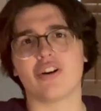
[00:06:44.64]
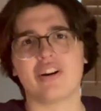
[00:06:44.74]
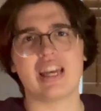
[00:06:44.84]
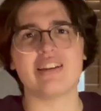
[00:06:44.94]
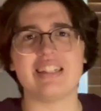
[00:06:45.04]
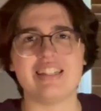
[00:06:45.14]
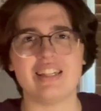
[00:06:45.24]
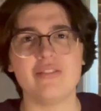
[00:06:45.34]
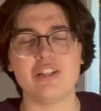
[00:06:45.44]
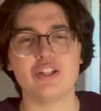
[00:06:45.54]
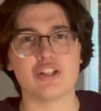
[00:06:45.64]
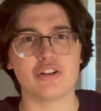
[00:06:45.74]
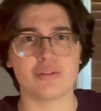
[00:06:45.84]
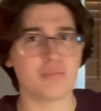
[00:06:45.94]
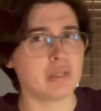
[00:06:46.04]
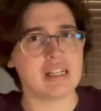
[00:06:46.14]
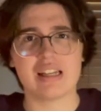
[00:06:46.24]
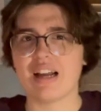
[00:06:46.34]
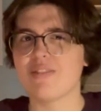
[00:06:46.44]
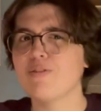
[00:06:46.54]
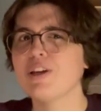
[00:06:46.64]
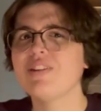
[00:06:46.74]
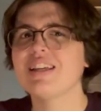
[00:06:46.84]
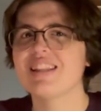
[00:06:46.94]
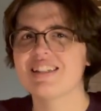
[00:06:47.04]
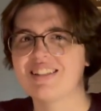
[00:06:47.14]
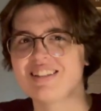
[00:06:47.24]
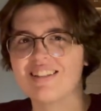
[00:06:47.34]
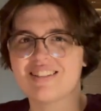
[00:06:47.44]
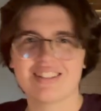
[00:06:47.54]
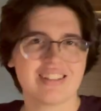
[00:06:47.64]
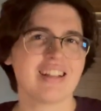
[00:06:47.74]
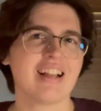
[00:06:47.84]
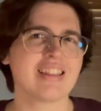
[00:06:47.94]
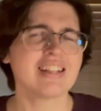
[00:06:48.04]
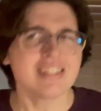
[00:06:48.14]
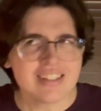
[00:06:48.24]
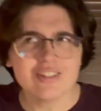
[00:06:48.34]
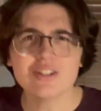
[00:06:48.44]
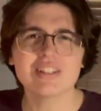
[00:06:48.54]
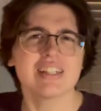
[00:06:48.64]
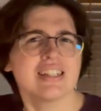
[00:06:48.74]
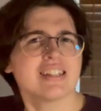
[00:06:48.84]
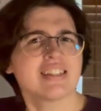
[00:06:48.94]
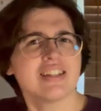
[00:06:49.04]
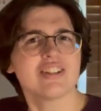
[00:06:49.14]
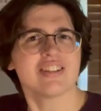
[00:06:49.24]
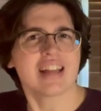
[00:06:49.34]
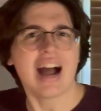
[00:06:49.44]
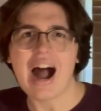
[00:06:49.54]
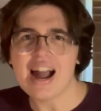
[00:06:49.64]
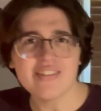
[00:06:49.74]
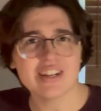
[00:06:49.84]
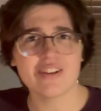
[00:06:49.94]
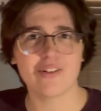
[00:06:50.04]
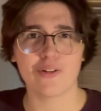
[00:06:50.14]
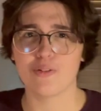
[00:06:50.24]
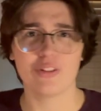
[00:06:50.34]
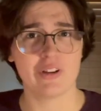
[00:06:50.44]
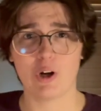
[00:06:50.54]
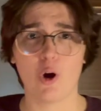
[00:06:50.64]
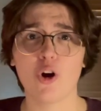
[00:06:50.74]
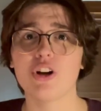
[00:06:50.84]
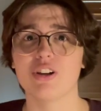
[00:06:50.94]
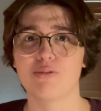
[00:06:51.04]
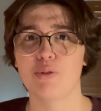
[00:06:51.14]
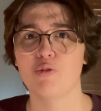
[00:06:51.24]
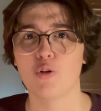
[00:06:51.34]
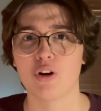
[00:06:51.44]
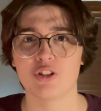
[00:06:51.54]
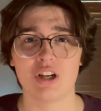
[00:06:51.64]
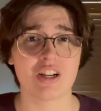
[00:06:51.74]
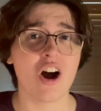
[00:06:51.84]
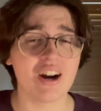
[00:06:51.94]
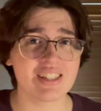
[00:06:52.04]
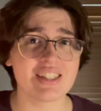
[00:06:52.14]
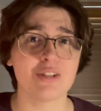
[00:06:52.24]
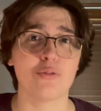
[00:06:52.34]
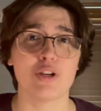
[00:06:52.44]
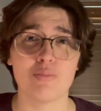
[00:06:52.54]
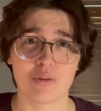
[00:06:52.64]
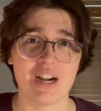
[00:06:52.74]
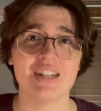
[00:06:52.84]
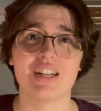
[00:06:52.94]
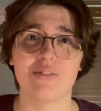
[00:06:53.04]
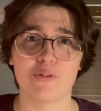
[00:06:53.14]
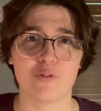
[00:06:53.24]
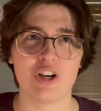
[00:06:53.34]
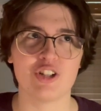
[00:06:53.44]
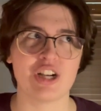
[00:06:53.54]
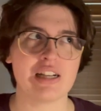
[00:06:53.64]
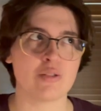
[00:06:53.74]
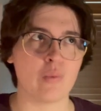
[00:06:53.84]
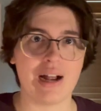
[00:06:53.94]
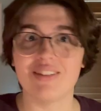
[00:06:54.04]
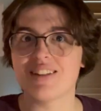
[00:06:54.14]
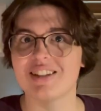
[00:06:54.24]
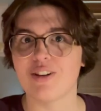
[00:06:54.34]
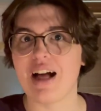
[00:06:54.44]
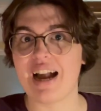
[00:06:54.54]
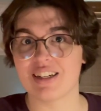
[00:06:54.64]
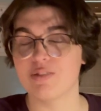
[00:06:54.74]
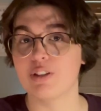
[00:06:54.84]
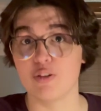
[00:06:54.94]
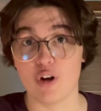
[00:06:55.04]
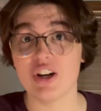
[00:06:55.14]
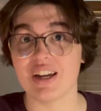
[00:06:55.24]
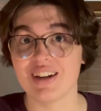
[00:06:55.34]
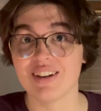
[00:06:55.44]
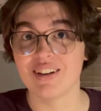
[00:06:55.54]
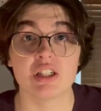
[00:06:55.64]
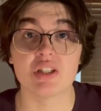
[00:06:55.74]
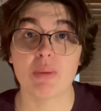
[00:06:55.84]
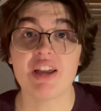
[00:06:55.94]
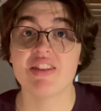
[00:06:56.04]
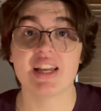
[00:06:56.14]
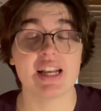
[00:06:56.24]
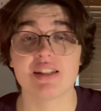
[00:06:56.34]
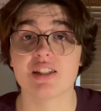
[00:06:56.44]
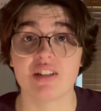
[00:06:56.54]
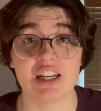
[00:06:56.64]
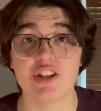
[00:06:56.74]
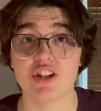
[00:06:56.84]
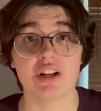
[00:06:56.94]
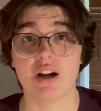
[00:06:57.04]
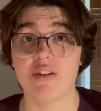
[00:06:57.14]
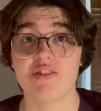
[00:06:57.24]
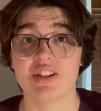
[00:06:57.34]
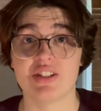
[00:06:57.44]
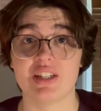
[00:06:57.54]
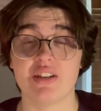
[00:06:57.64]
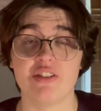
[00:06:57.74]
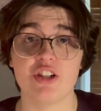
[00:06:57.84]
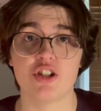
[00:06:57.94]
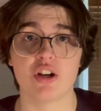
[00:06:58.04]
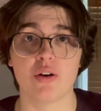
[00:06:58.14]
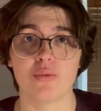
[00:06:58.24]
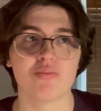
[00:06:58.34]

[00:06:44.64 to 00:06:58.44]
on any TV shows, but I feel like that's an interesting decision that I've never really heard of before, a constant rebranding of a franchise while it's still actively running. Despite the cancellation of this TV show,